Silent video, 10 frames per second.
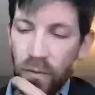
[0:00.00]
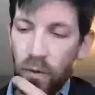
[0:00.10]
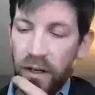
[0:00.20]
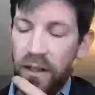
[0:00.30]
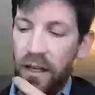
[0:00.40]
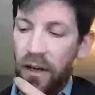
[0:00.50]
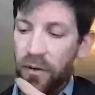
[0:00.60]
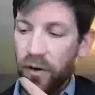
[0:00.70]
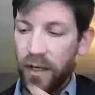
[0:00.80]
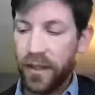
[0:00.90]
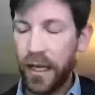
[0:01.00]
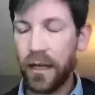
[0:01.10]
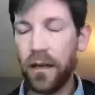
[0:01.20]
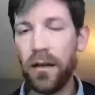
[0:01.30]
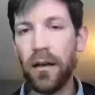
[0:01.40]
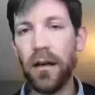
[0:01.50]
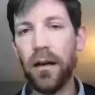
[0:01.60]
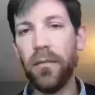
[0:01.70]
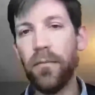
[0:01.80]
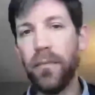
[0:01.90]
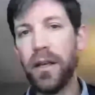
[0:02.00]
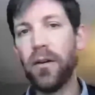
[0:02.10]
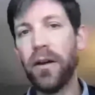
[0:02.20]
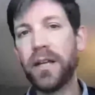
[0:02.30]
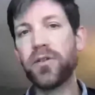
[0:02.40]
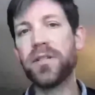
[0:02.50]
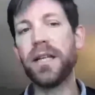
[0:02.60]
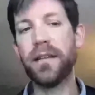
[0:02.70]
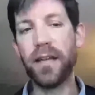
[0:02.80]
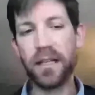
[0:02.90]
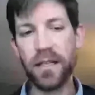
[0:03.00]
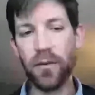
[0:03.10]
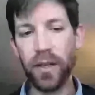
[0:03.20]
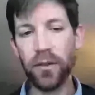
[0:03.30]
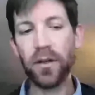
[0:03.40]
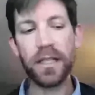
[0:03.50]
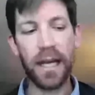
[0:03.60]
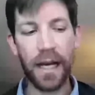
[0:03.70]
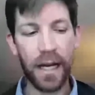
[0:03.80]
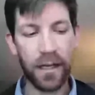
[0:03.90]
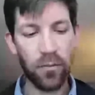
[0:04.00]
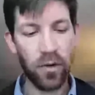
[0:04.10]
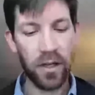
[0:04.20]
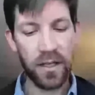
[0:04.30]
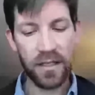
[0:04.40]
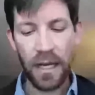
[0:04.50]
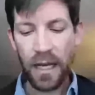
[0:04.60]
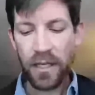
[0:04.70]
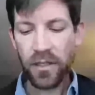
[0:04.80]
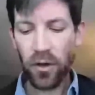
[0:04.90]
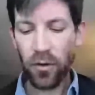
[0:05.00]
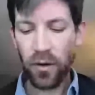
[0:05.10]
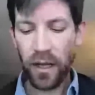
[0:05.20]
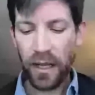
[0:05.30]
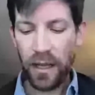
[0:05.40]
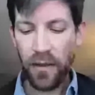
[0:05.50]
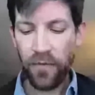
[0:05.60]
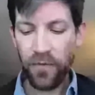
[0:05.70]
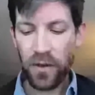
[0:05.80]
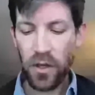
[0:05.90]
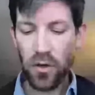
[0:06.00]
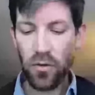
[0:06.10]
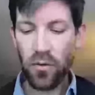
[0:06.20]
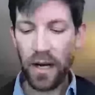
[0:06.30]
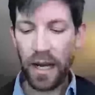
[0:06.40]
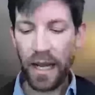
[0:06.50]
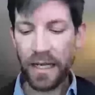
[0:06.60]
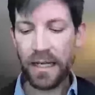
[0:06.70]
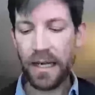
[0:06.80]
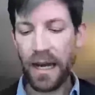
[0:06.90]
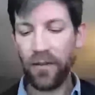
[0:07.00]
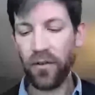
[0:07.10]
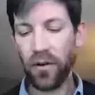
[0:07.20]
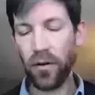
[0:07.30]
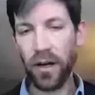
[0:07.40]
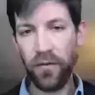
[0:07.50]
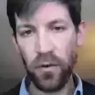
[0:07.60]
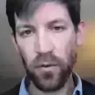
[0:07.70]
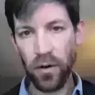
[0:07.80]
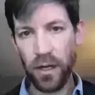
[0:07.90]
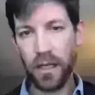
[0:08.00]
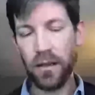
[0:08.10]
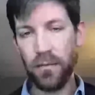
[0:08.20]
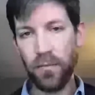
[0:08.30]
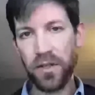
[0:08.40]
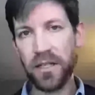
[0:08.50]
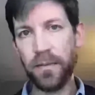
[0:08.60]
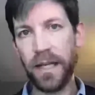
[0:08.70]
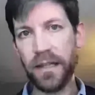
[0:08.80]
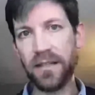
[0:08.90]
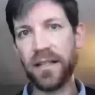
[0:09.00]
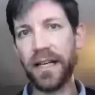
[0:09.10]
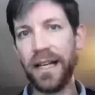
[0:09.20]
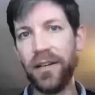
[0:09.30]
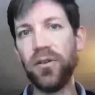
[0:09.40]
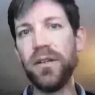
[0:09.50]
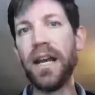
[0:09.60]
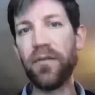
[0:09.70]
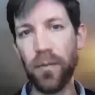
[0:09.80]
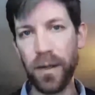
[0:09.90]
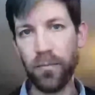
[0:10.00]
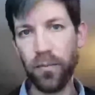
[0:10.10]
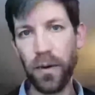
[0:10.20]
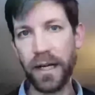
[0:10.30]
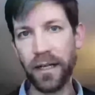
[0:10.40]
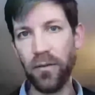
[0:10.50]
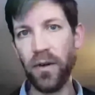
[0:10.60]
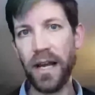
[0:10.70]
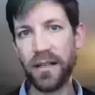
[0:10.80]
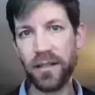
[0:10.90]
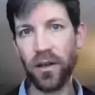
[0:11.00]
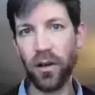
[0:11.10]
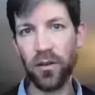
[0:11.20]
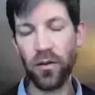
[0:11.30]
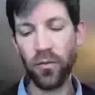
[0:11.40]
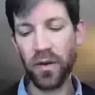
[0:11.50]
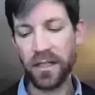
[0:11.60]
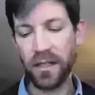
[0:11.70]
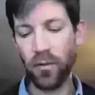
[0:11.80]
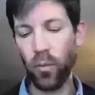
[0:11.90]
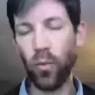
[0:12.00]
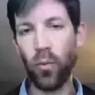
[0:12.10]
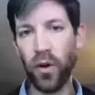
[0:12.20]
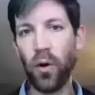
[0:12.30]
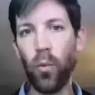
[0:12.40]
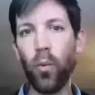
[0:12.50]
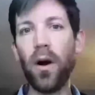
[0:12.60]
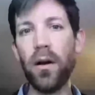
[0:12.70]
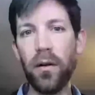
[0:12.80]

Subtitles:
of the other, I think, interesting things that we looked at was, so if you were participating in the study and you'd never been pregnant, we asked the reason, what